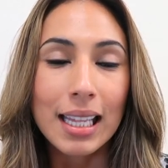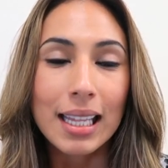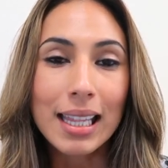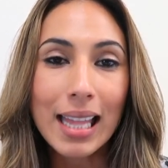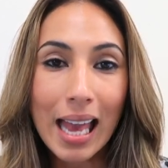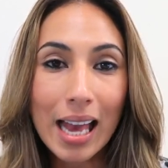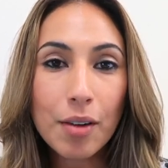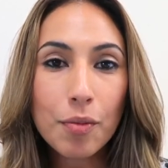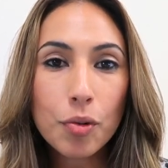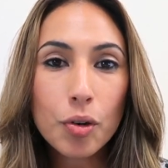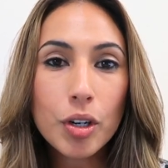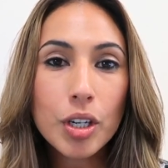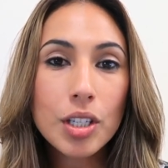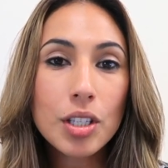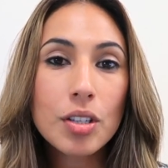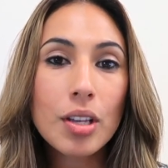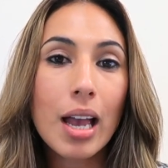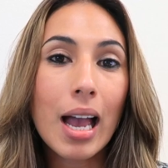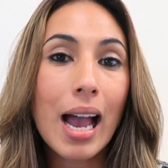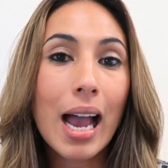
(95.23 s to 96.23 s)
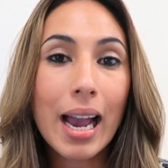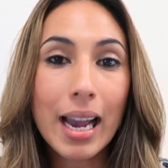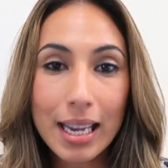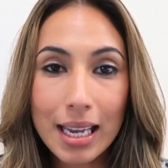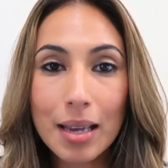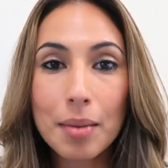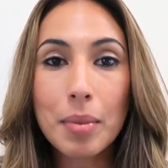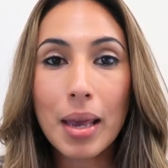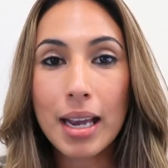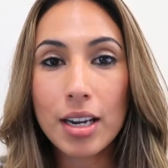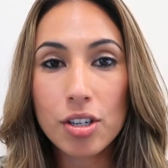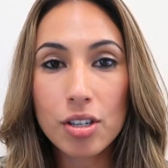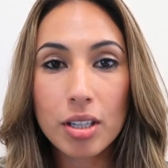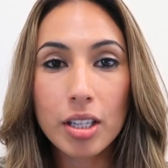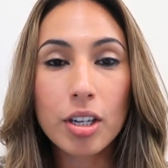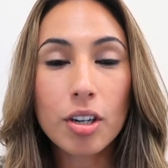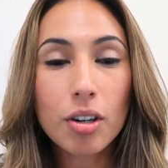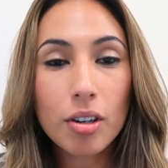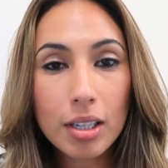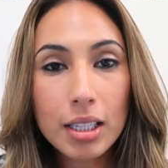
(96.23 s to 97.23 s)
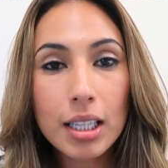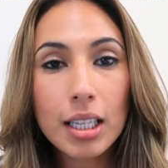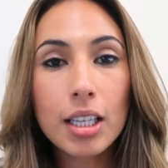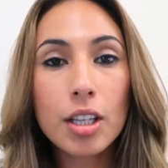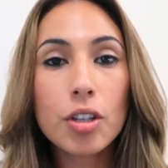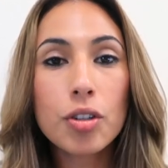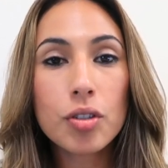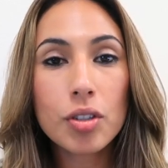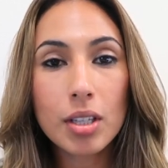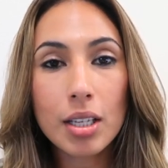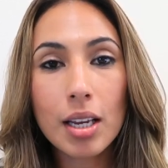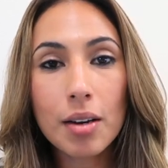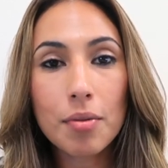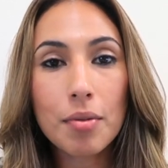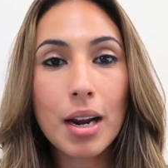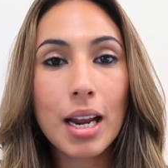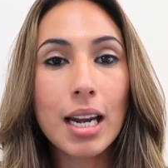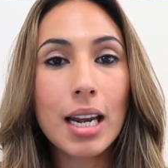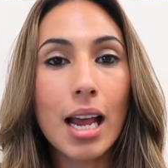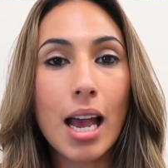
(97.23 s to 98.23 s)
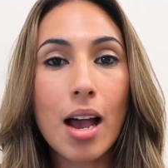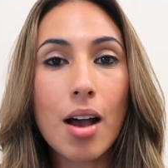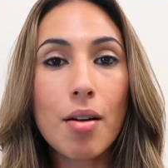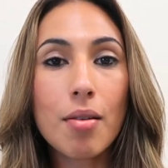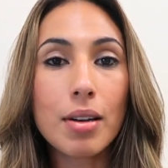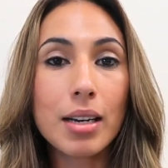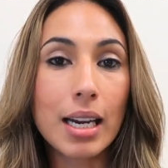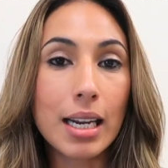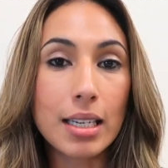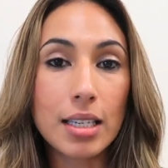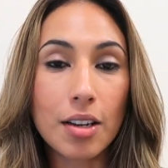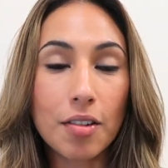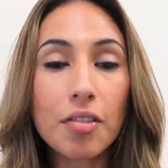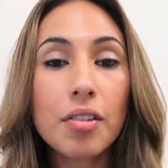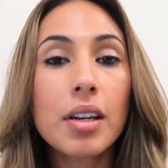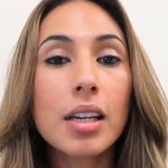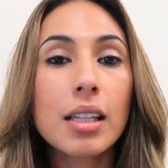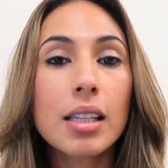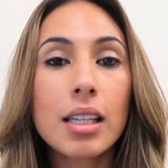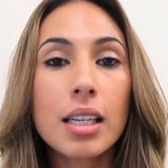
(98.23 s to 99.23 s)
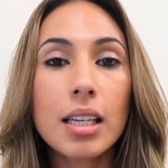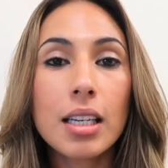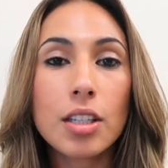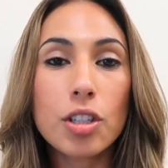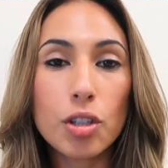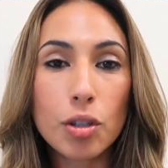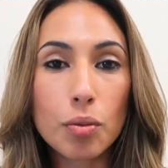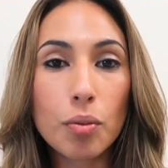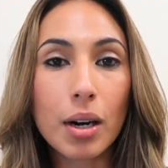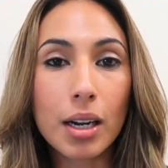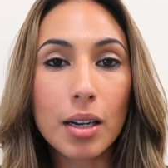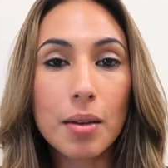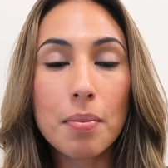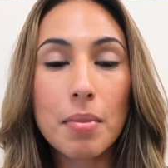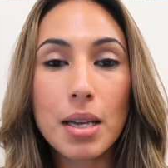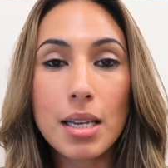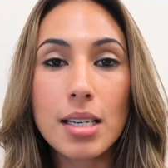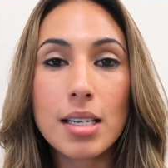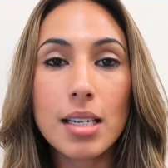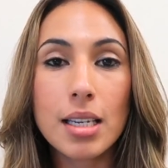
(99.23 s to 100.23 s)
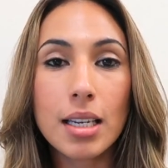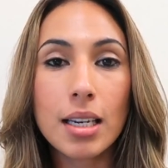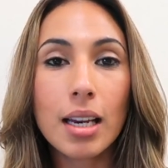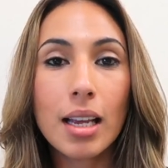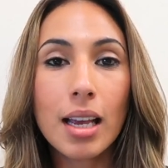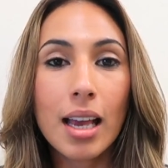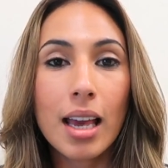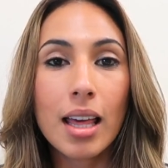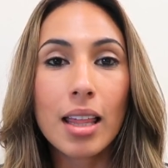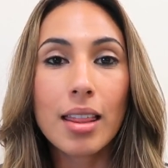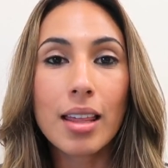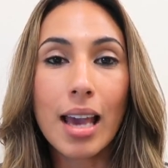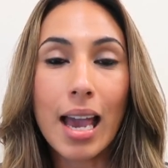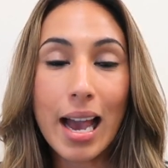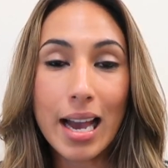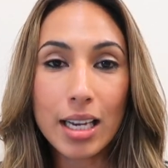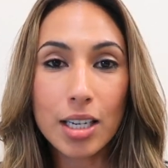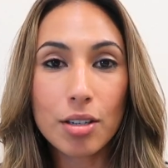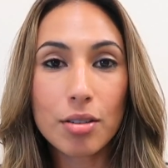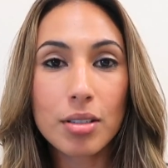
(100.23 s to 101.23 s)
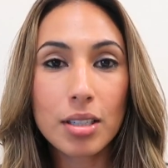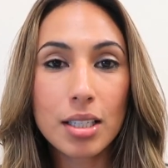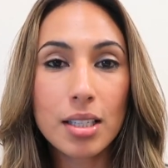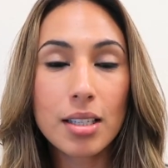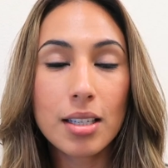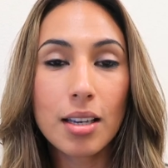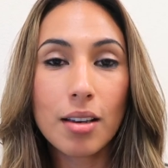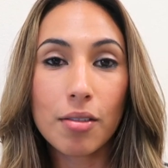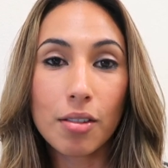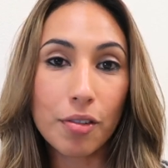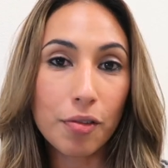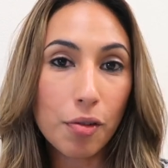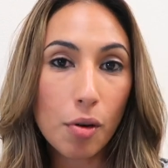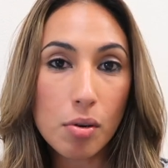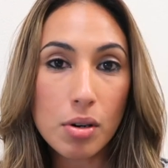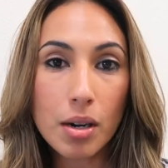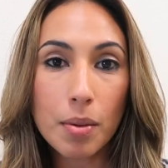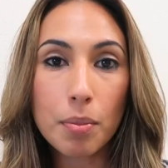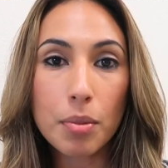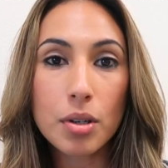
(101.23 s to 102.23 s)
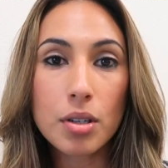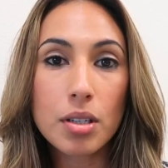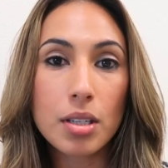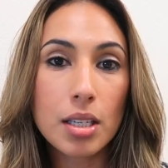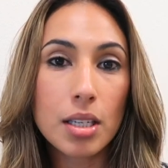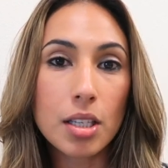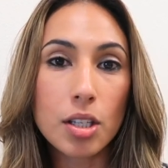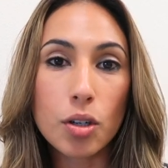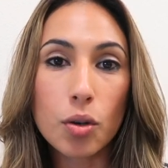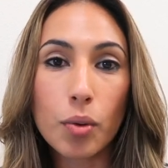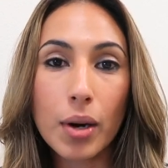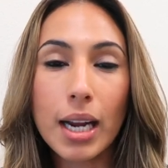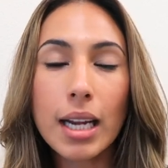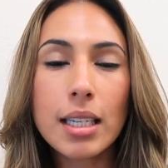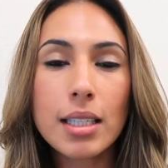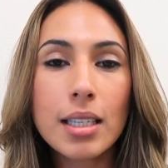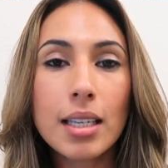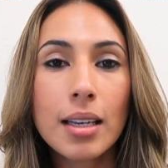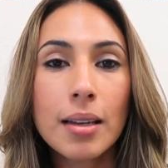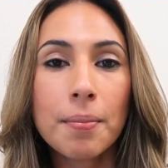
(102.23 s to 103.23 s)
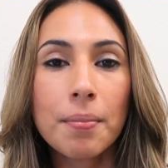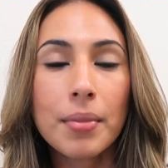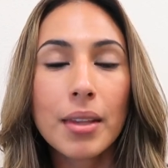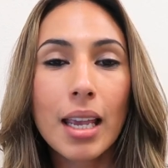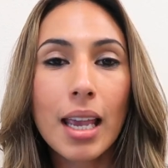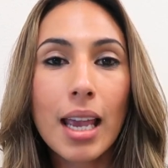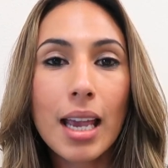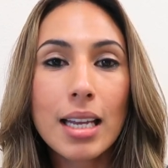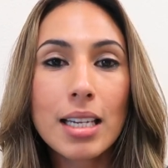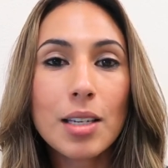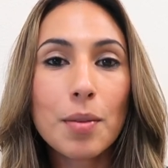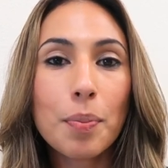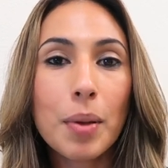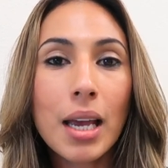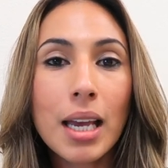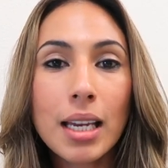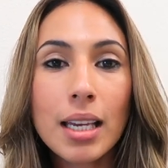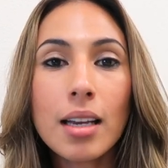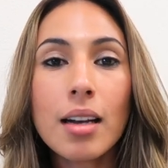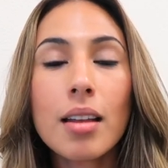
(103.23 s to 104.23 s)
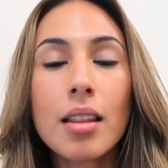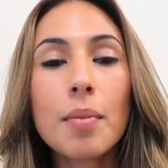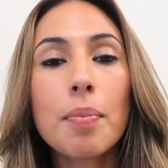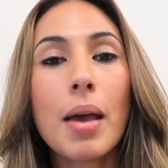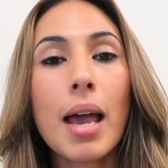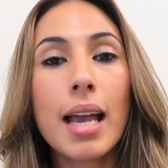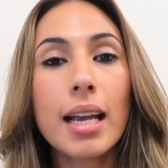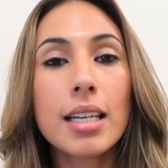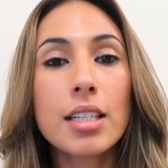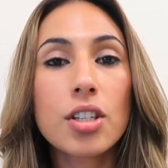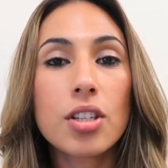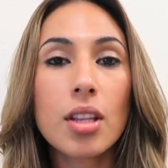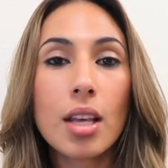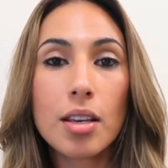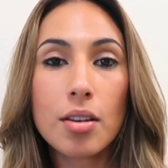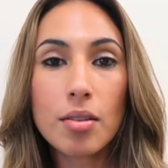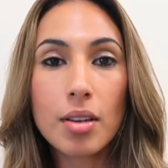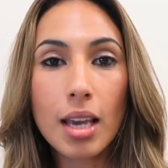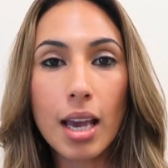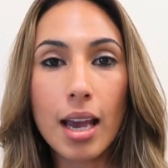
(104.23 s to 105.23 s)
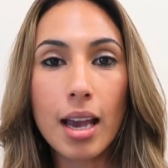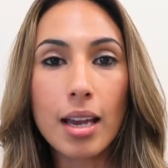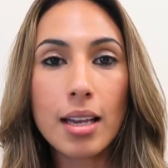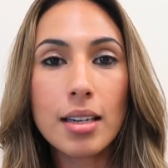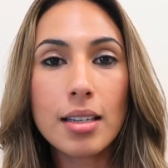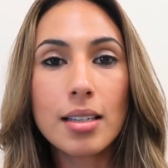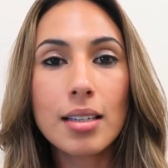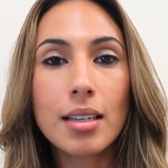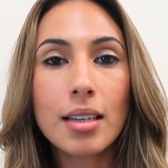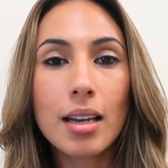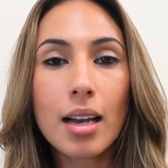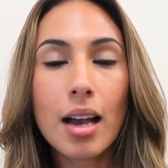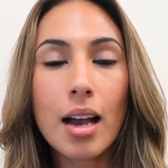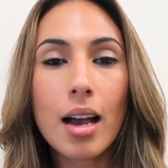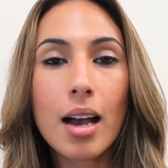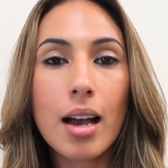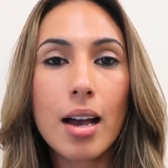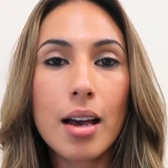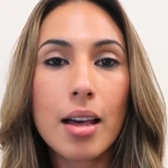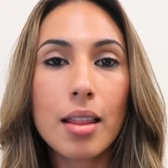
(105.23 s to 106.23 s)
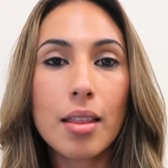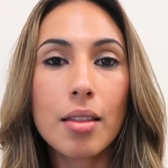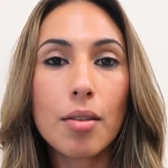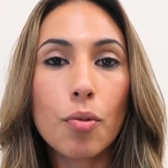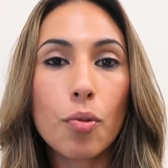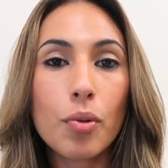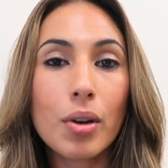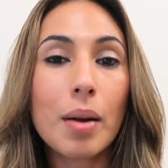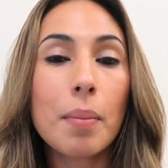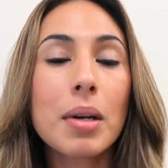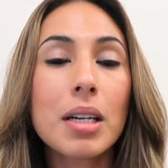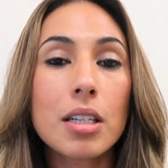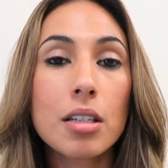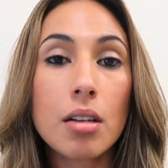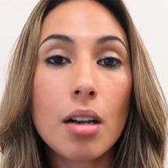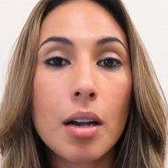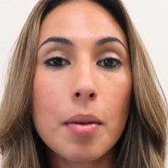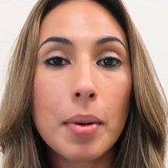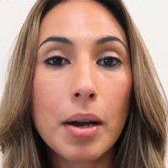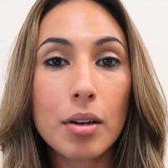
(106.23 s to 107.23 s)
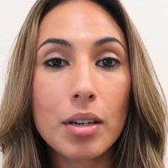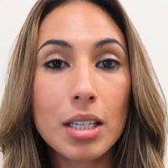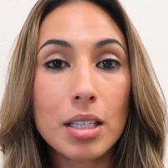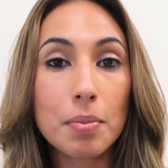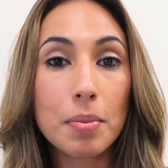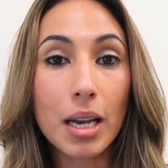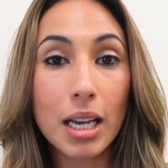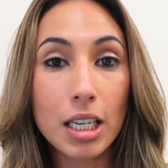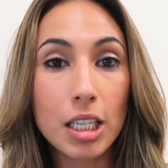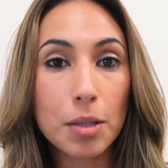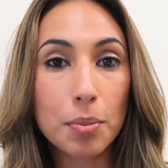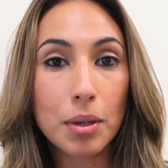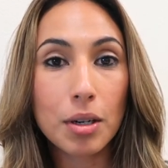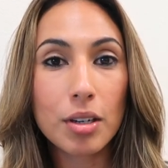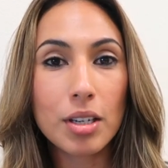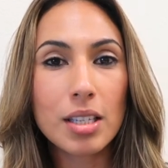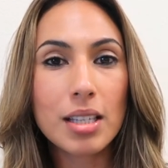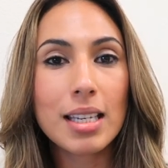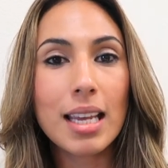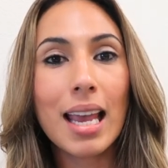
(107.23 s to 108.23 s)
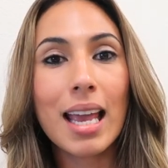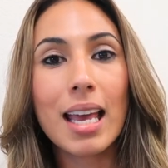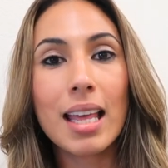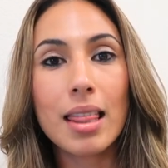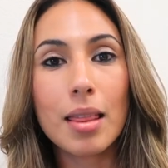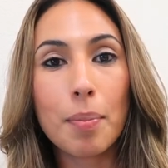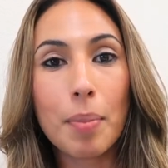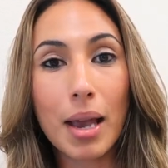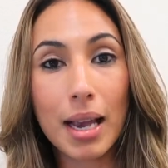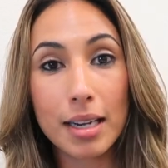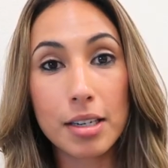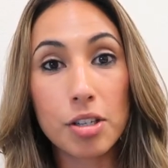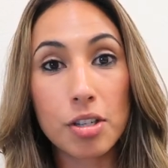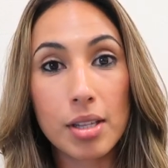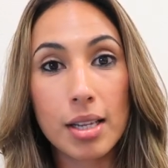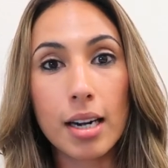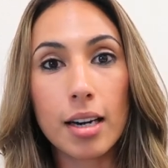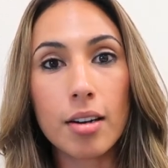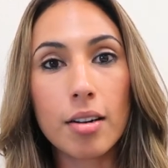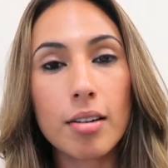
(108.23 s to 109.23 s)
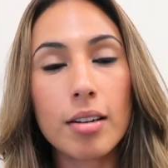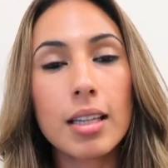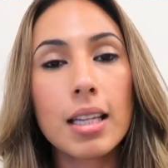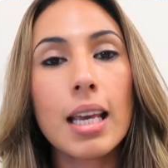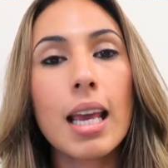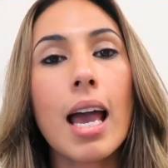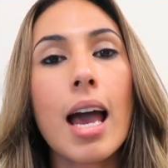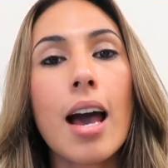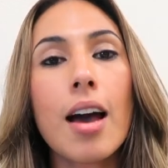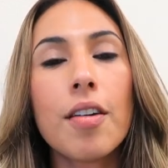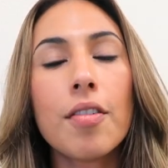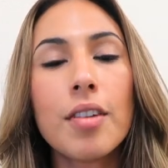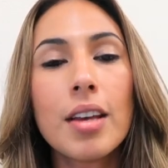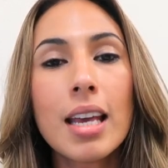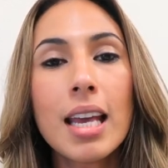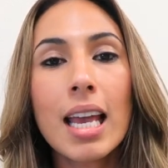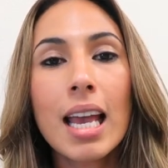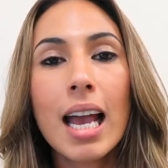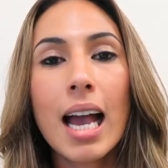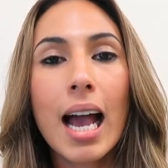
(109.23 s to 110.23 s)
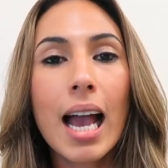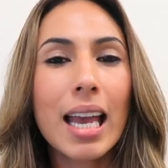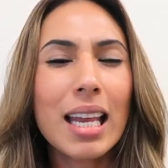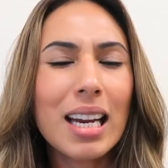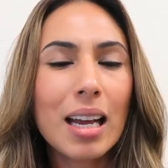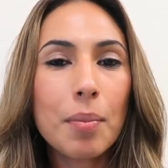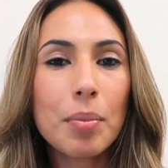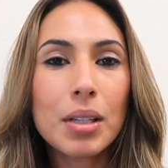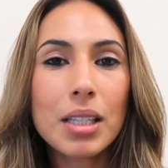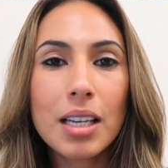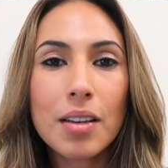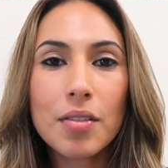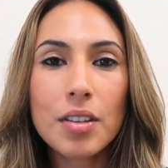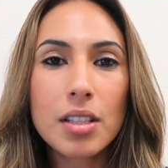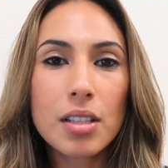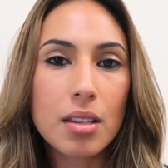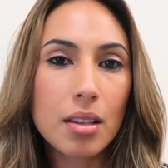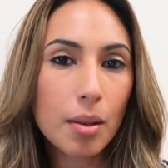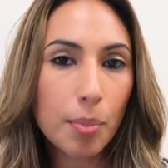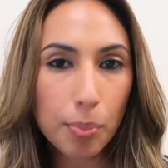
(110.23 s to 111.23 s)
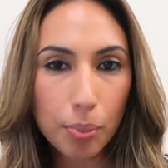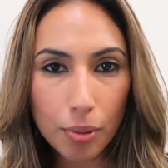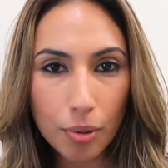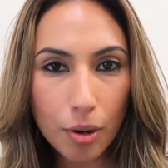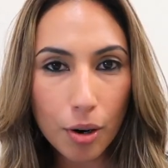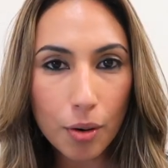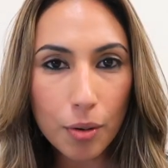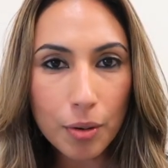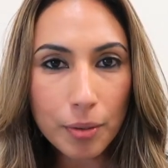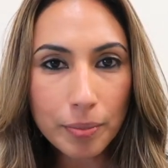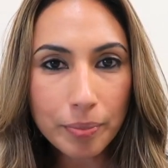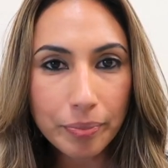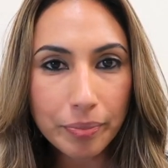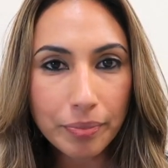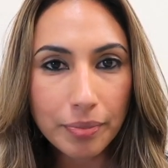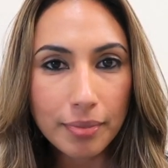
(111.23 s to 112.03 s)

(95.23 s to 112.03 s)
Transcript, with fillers: Land Voice, I am actually currently using it right now and I definitely do recommend it. The accuracy of the phone numbers is great and depending on the package that you get, uh, what I'm going to talk about is my experience and the package that I currently have and I believe it's the Pro.